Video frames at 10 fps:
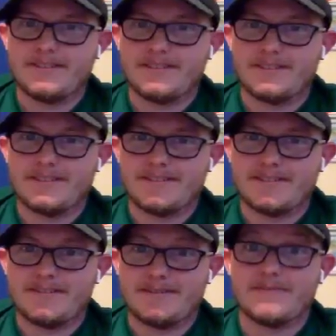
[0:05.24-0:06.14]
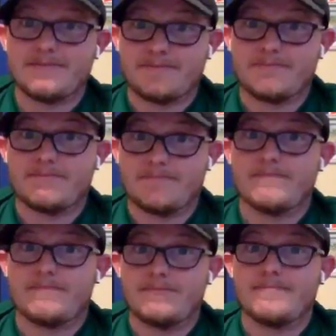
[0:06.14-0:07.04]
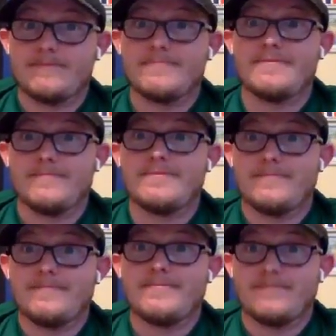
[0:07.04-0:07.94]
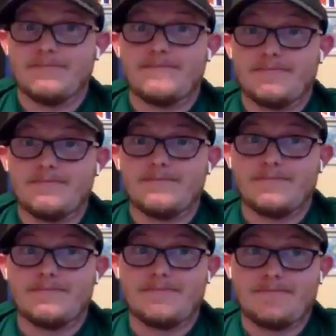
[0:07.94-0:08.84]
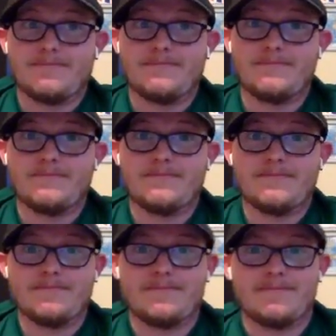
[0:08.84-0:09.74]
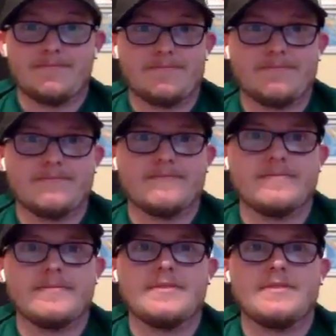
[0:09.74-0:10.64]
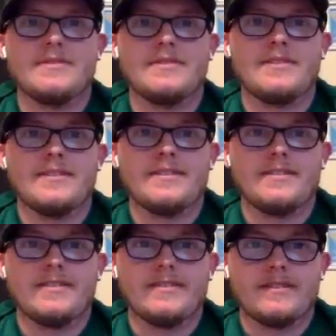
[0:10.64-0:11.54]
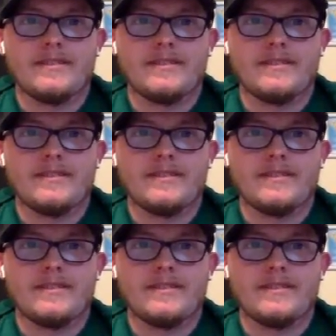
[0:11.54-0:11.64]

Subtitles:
No words are spoken by the person on screen.